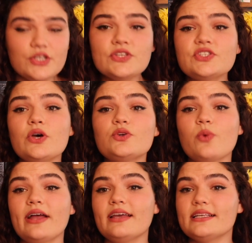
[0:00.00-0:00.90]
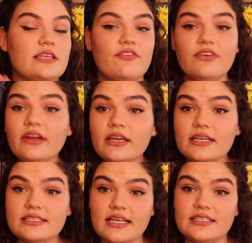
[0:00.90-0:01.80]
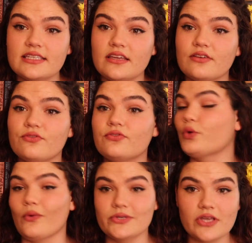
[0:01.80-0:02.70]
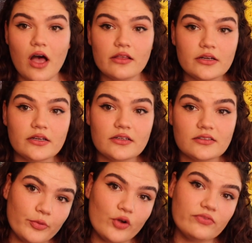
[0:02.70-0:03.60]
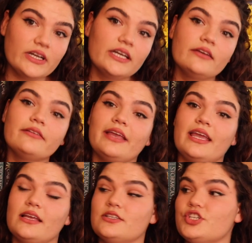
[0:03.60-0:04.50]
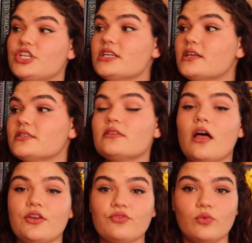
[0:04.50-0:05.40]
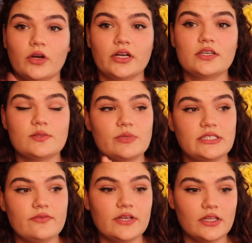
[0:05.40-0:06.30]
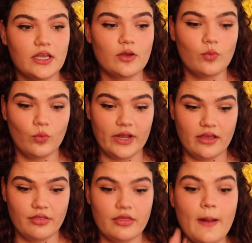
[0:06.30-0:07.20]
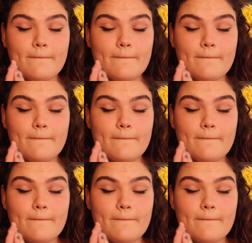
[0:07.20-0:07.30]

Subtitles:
So Twyla has a very extensive Google Scholar profile, and she does a lot of work specifically with